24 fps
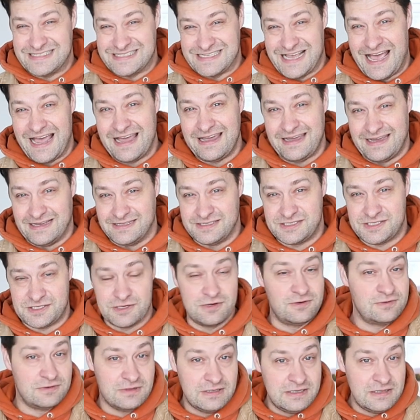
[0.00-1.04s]
science.
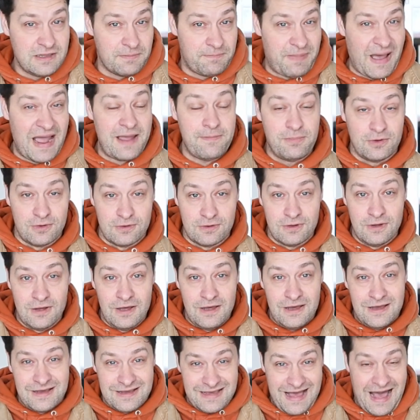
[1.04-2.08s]
Certainly the
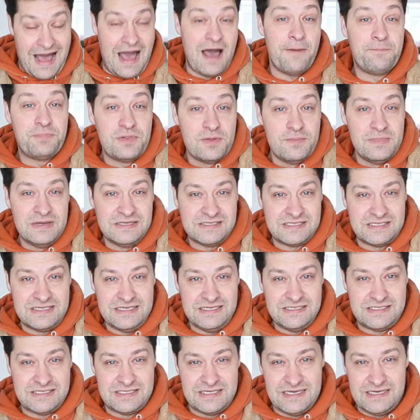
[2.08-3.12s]
Bible complements
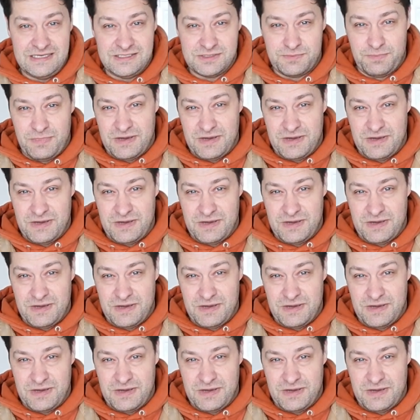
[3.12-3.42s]
these things,